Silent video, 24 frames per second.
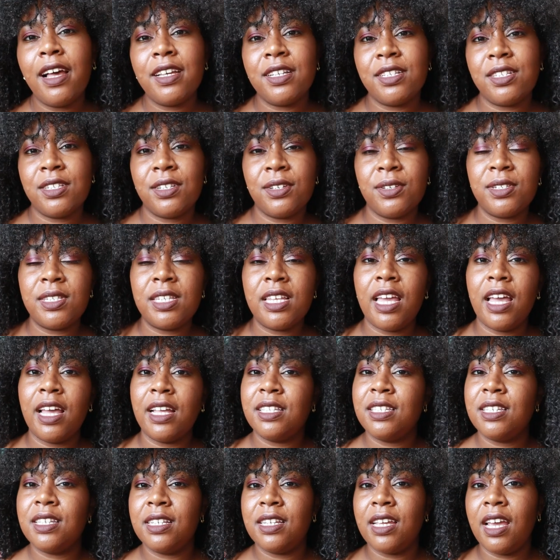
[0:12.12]
it's Lucy,
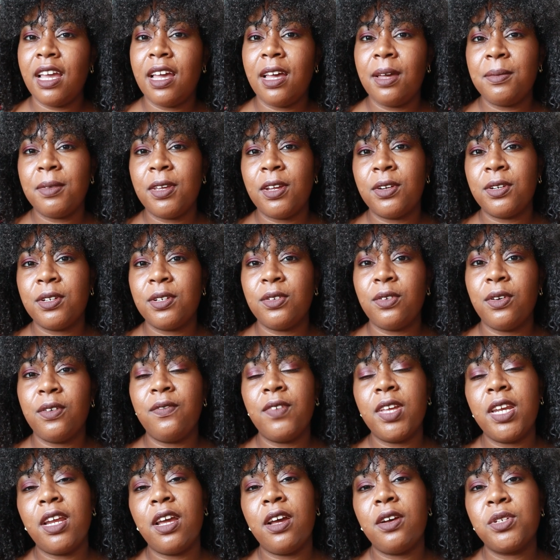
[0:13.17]
and today I'm here to do a
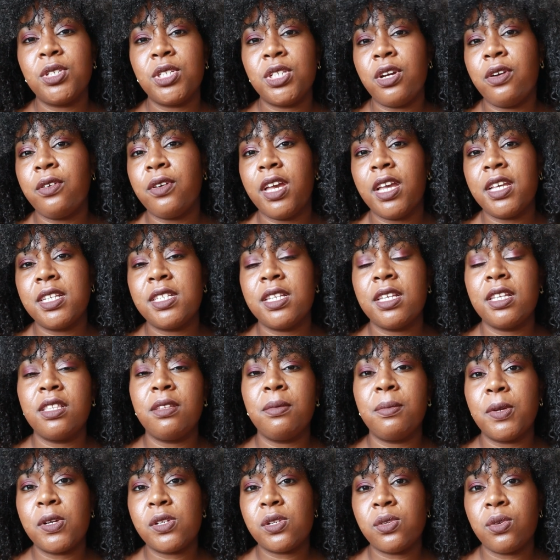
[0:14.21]
video showcasing
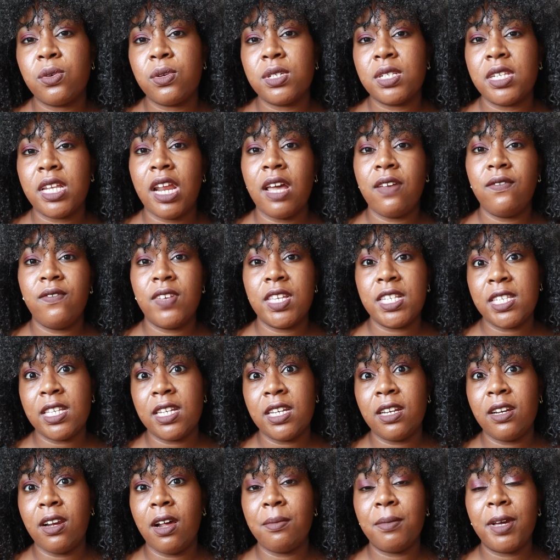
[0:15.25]
the bookstores that I
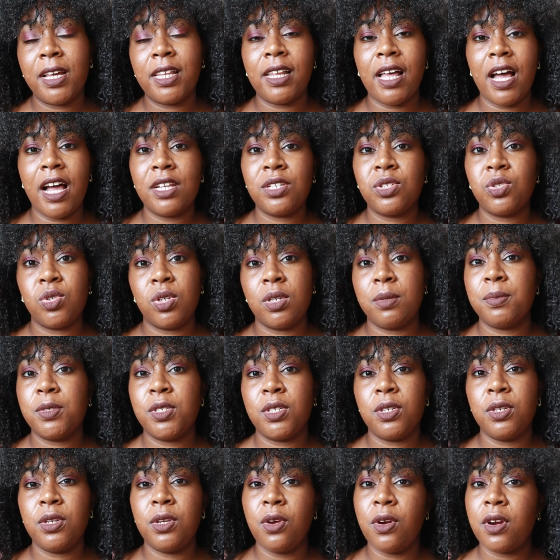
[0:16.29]
visited on my last trip
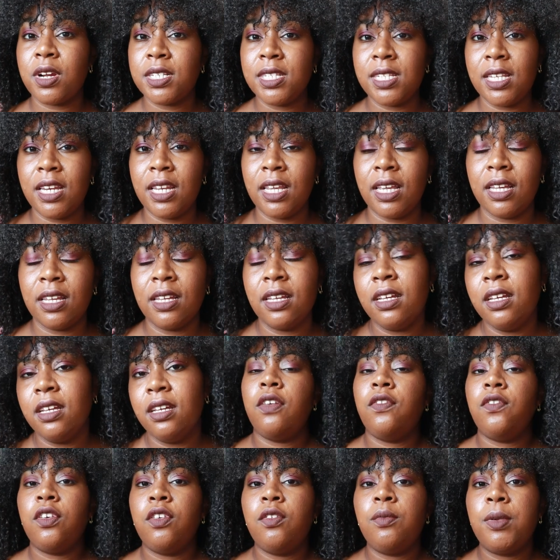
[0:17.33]
to New York City.
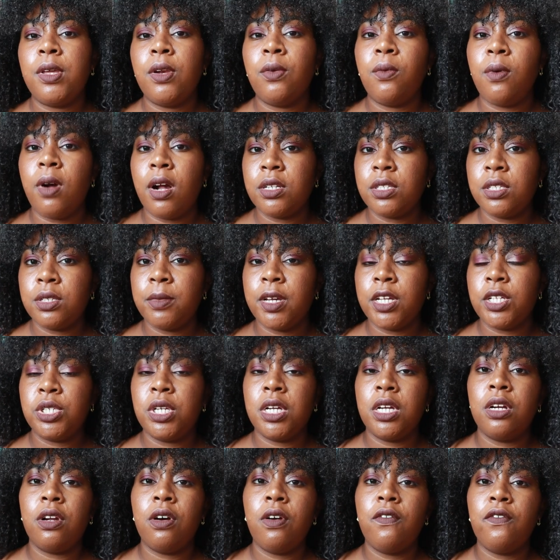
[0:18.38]
If you've been watching my
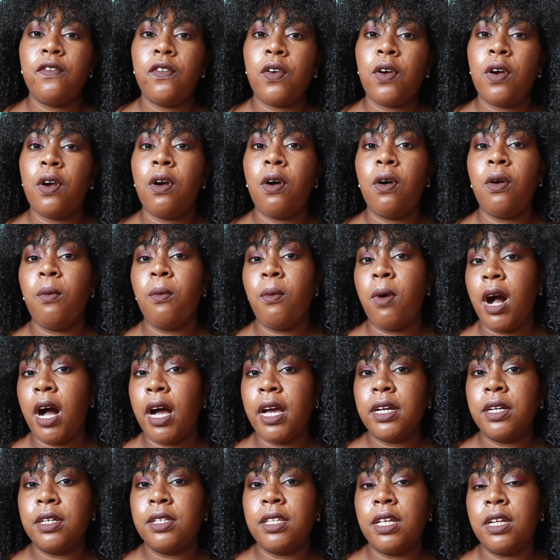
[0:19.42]
channel for a
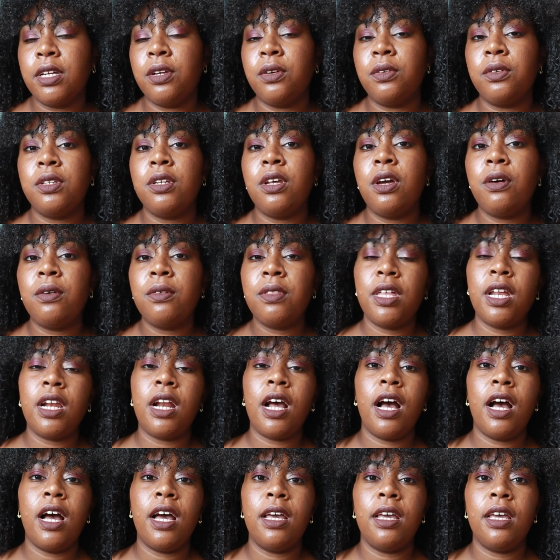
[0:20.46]
while, then you'll know
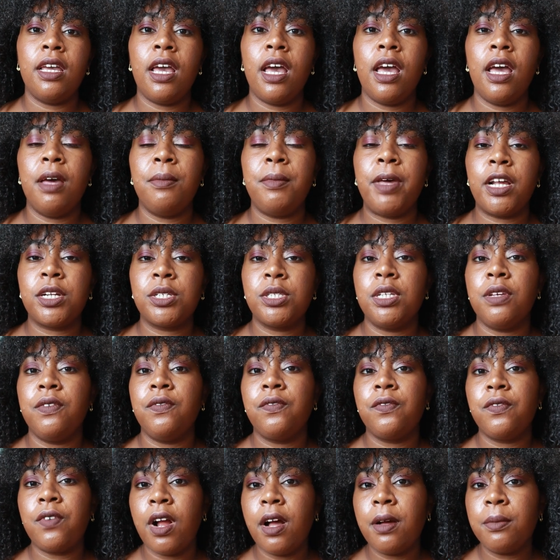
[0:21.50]
that I am actually
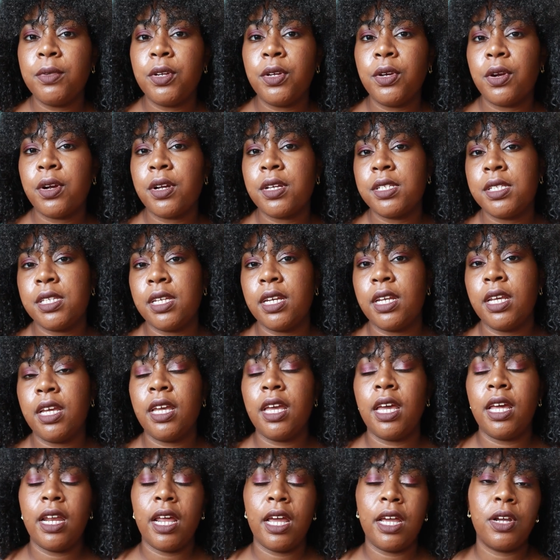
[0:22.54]
from New York
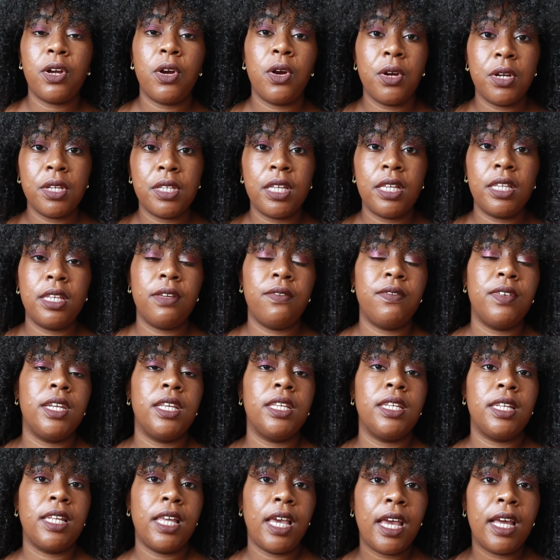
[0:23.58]
City and I currently live in
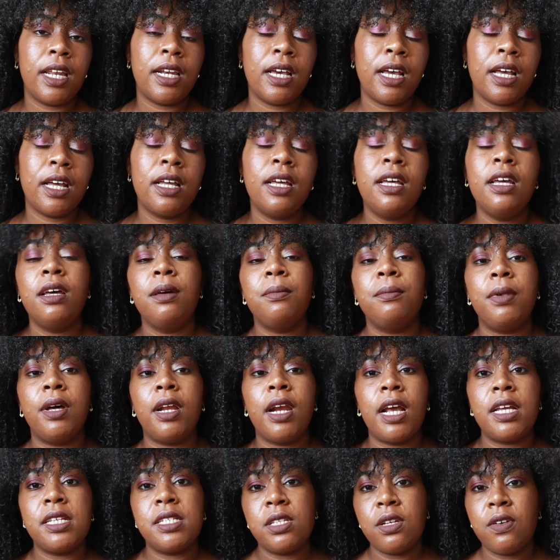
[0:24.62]
Atlanta,
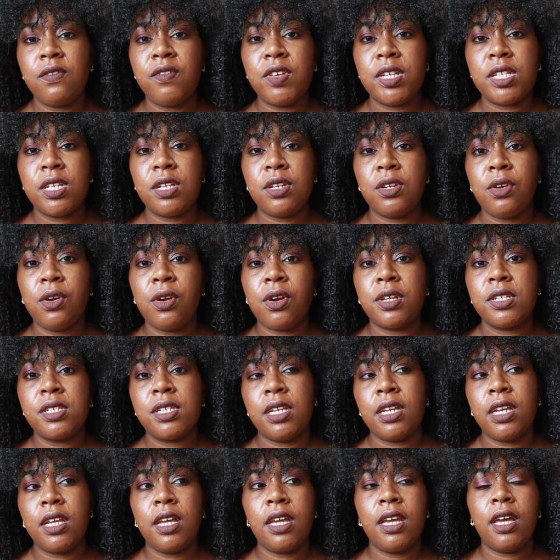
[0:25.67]
but I still visit New York
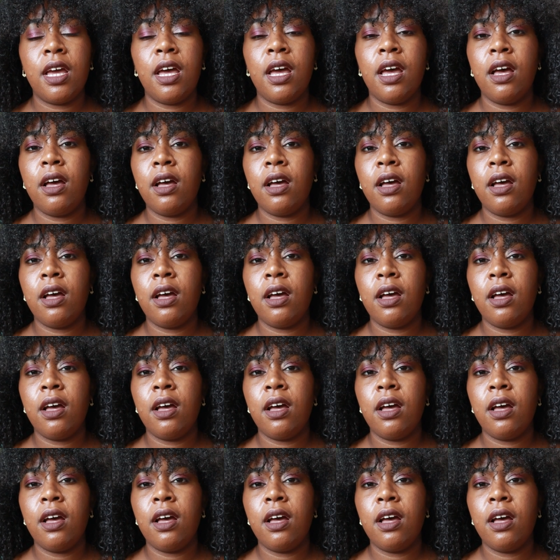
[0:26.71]
City